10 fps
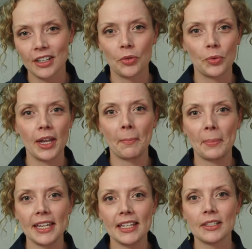Are we at
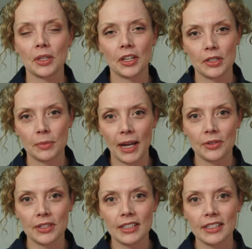peace with our
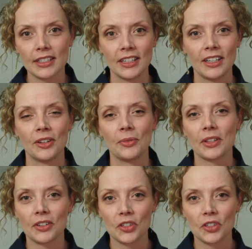spouses, with our